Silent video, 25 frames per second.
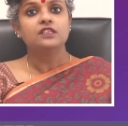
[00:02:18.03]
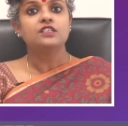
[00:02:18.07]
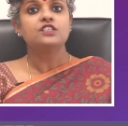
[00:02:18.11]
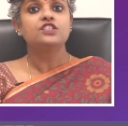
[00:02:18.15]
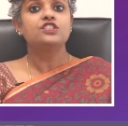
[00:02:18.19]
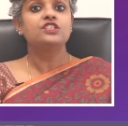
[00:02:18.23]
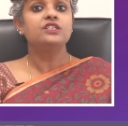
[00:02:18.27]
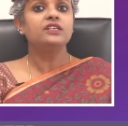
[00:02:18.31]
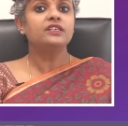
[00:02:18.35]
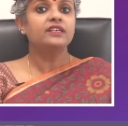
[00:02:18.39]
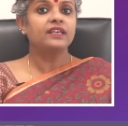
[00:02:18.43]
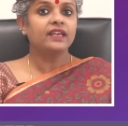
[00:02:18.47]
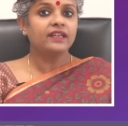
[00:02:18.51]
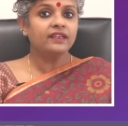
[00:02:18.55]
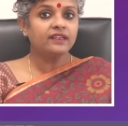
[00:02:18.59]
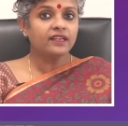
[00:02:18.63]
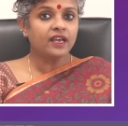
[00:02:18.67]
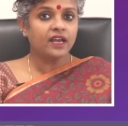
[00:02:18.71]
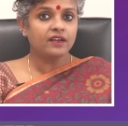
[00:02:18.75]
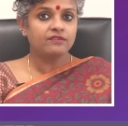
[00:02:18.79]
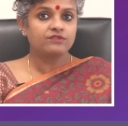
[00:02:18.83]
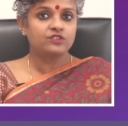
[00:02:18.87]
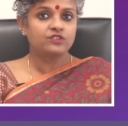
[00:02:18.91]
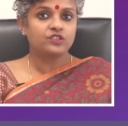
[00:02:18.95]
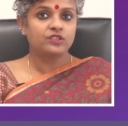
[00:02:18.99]
she can
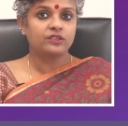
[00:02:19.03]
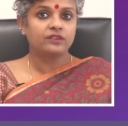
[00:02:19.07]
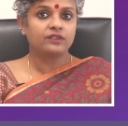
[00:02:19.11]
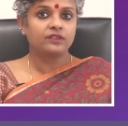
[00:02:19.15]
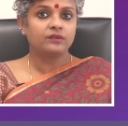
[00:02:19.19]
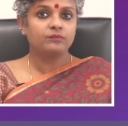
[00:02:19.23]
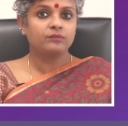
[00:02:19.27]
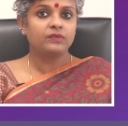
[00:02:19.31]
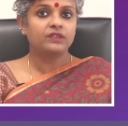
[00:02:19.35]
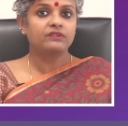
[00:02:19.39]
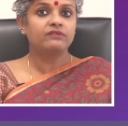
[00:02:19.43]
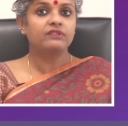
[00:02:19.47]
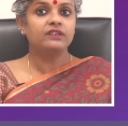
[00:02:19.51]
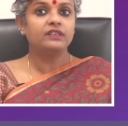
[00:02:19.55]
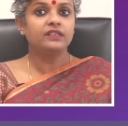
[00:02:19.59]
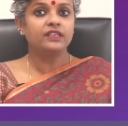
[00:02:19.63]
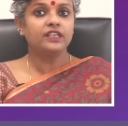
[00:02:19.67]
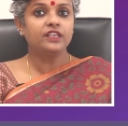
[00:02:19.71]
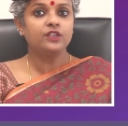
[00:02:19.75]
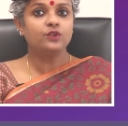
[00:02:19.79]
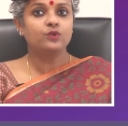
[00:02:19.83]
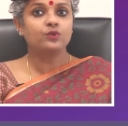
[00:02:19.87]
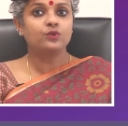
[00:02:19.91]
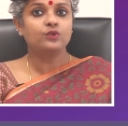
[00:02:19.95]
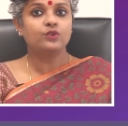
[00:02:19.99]
have children but will
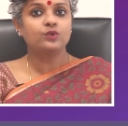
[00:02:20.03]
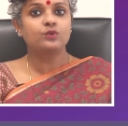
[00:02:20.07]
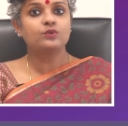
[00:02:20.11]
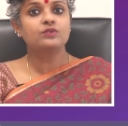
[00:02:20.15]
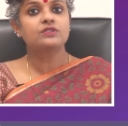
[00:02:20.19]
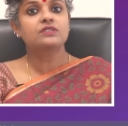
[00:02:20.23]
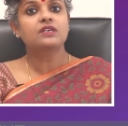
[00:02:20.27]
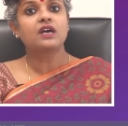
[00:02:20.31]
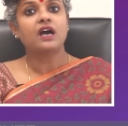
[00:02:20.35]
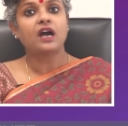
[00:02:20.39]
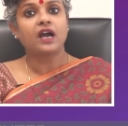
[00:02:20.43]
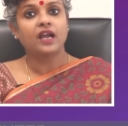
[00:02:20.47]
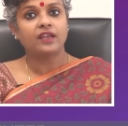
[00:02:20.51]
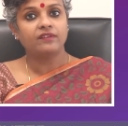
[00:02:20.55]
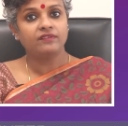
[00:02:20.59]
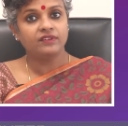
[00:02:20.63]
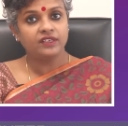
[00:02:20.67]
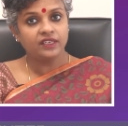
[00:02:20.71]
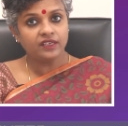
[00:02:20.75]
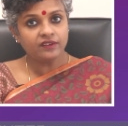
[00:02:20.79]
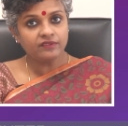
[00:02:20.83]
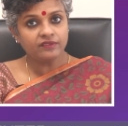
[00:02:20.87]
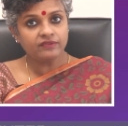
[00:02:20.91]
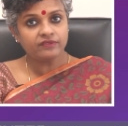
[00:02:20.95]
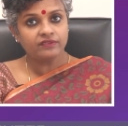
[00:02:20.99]
need to use
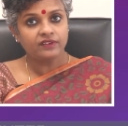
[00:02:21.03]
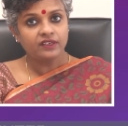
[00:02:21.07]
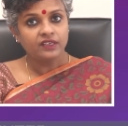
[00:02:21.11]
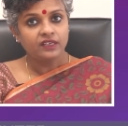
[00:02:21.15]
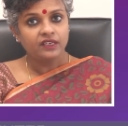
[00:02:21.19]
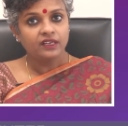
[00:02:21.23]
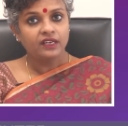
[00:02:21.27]
IVF